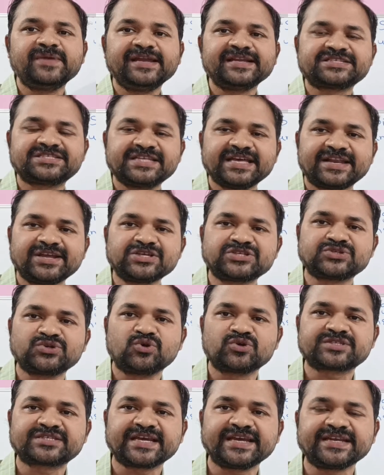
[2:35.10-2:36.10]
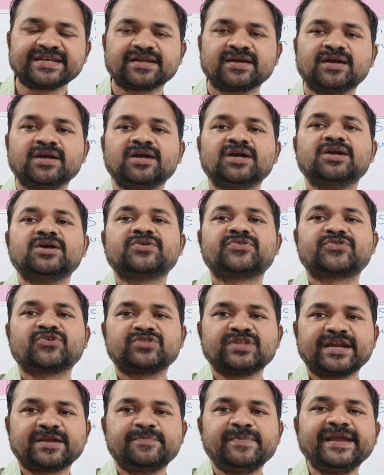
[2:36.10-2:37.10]
means there is no sign. So,
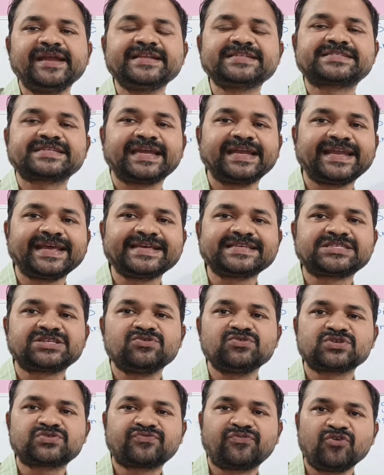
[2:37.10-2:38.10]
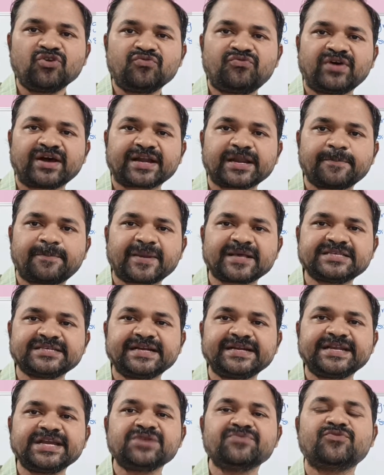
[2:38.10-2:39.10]
that means it is useful for
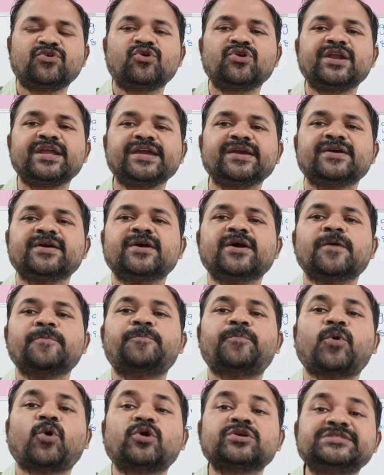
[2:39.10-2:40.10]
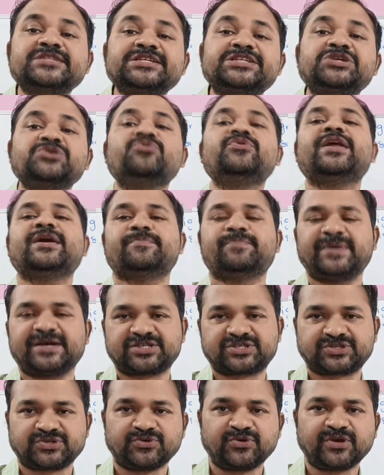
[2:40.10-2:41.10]
representing only positive
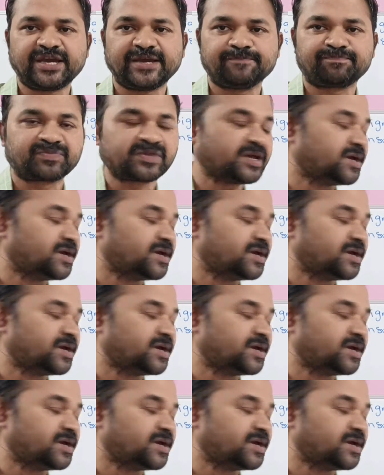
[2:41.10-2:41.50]
numbers. Okay.